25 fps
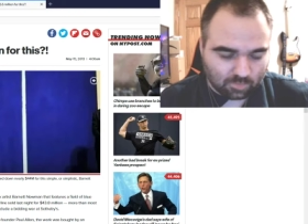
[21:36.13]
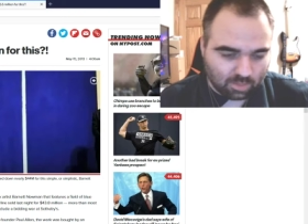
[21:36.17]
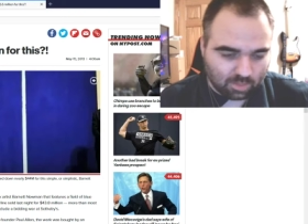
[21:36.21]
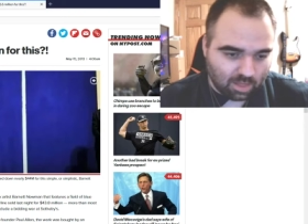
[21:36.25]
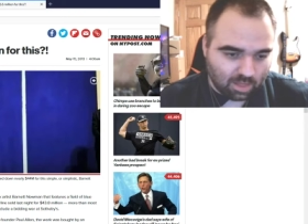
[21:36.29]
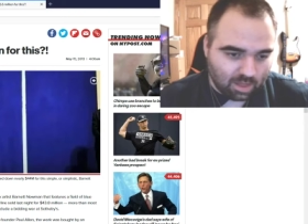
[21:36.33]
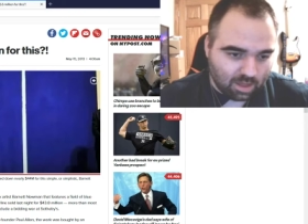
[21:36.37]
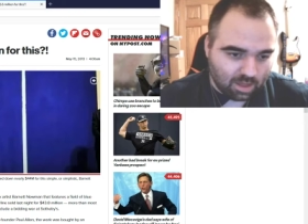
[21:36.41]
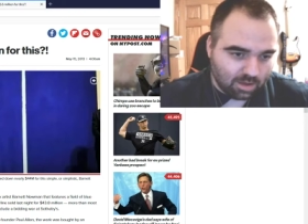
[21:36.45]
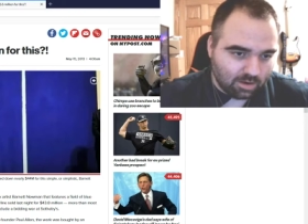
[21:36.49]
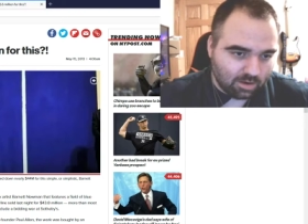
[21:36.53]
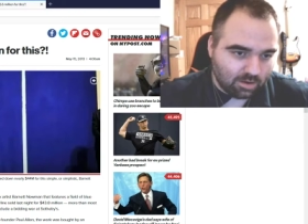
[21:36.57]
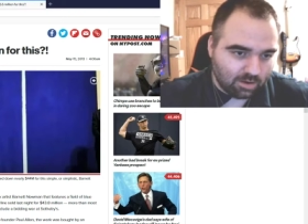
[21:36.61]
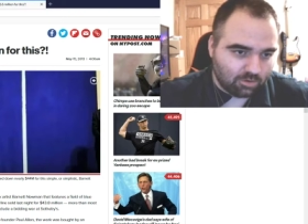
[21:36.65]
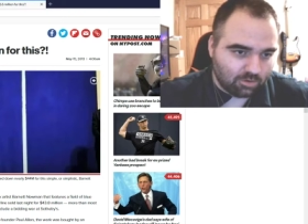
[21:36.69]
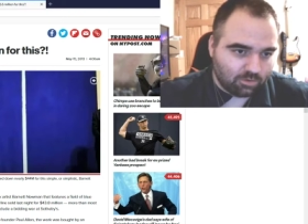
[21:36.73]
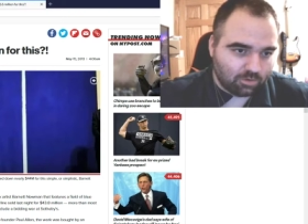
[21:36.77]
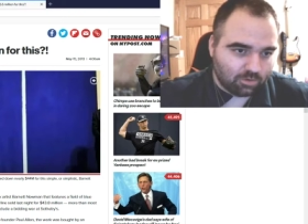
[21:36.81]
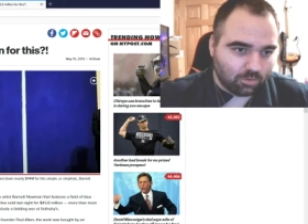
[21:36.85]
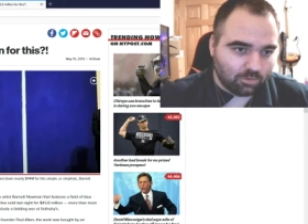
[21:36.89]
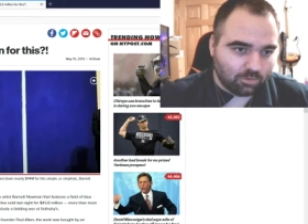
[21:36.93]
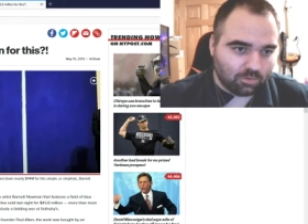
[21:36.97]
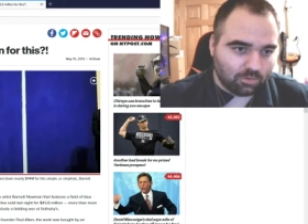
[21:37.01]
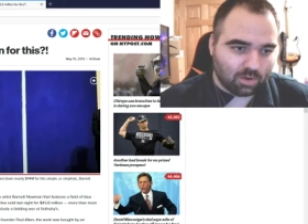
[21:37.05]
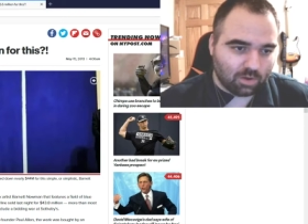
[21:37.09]
And it
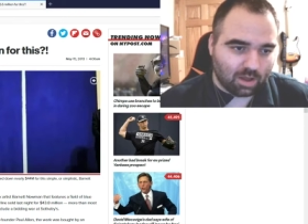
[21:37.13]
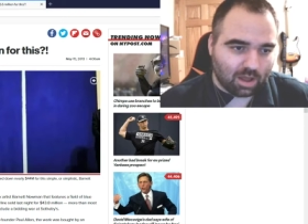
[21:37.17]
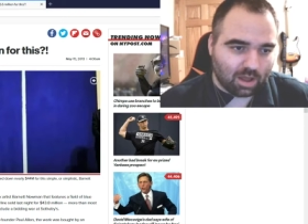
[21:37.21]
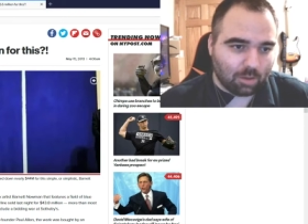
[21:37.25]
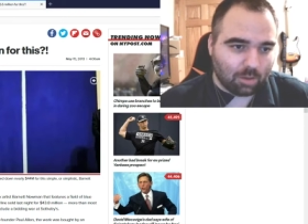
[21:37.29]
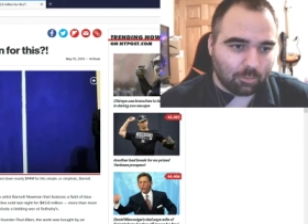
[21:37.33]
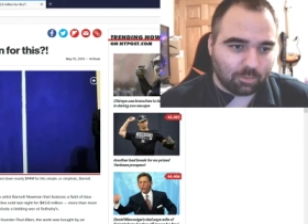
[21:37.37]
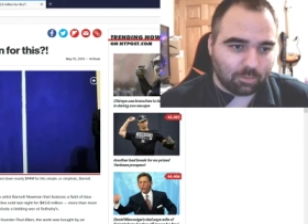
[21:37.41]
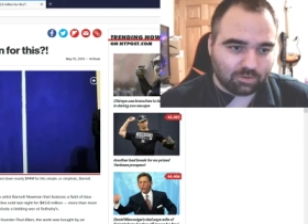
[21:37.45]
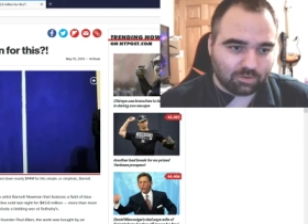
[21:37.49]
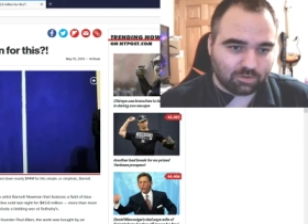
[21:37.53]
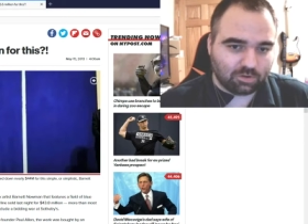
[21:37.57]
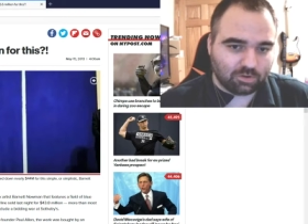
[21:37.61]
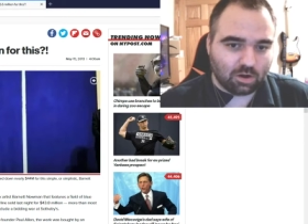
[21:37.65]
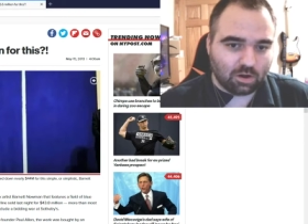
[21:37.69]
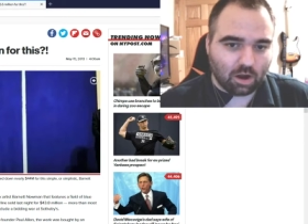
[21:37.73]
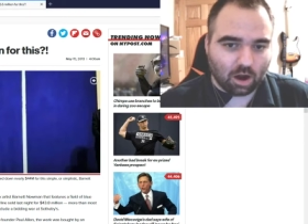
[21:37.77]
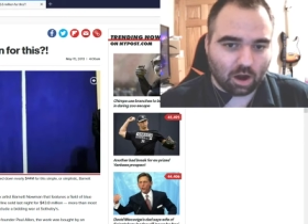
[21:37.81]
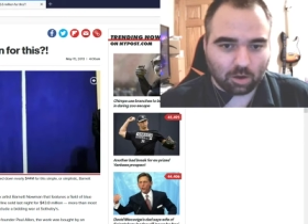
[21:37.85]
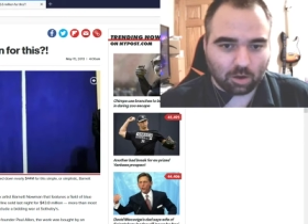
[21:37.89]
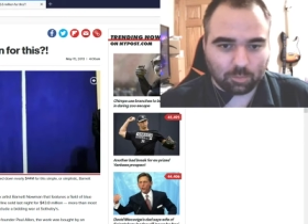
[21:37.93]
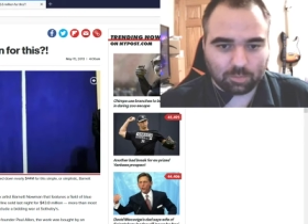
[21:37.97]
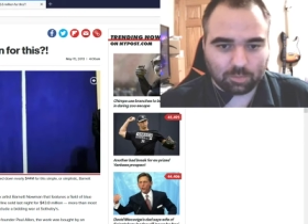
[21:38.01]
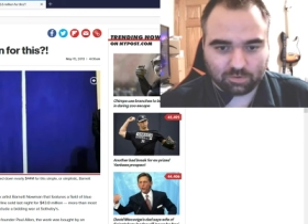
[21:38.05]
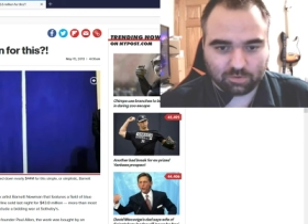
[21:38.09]
shows you how much
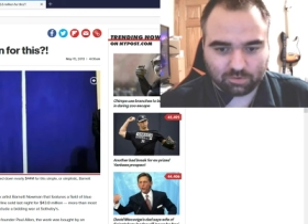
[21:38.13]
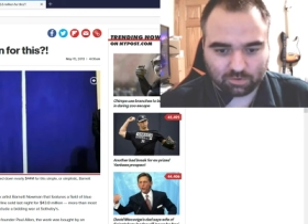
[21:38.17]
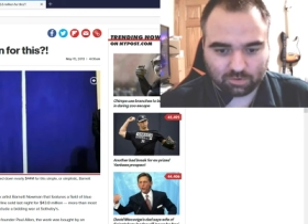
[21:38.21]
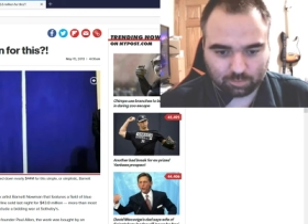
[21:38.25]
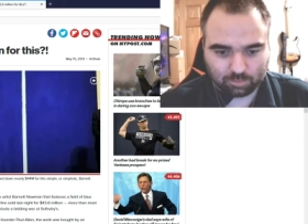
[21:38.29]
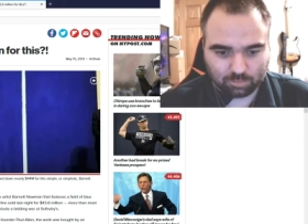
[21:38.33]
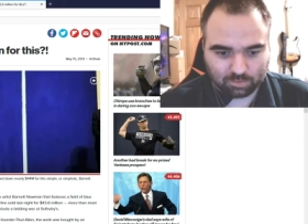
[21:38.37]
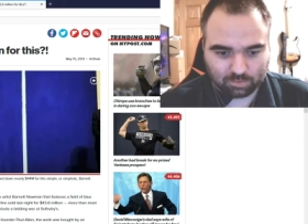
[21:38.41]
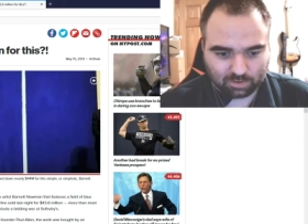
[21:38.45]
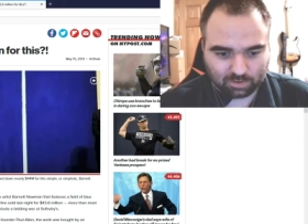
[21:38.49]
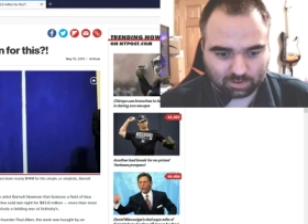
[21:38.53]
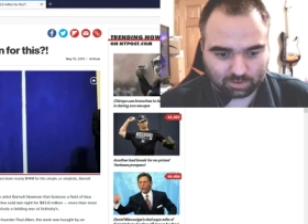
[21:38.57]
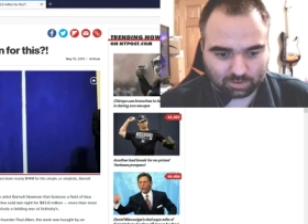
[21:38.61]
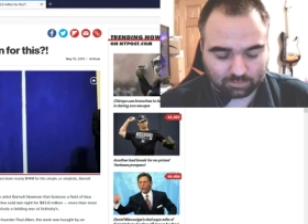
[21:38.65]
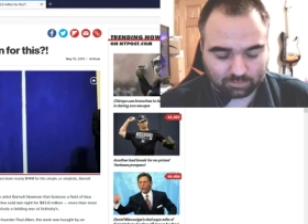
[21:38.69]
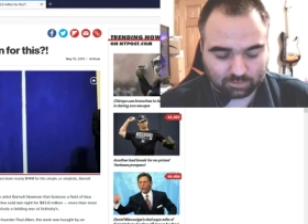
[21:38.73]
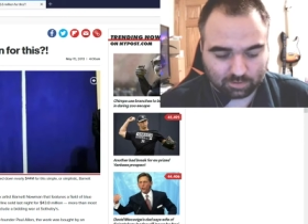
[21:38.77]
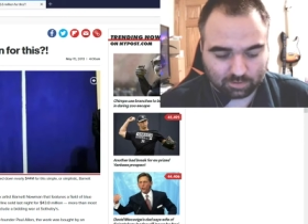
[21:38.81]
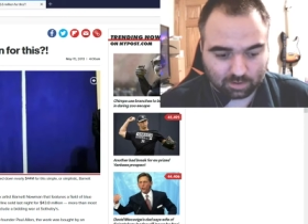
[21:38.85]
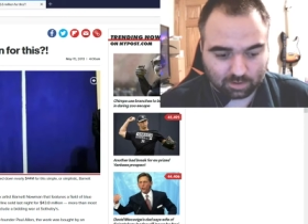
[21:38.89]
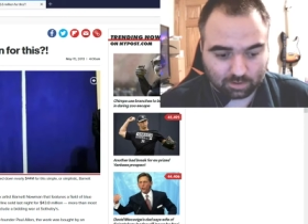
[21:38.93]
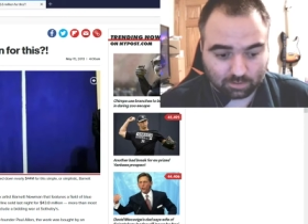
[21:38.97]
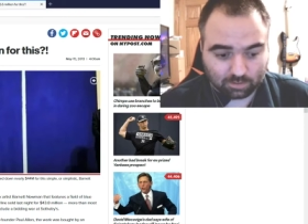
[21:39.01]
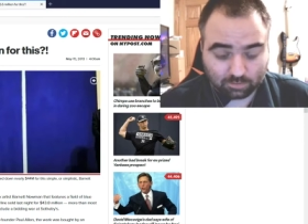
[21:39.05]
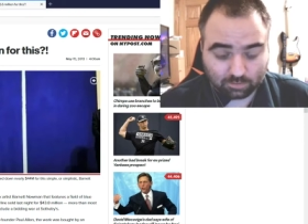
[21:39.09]
garbage you're putting out today.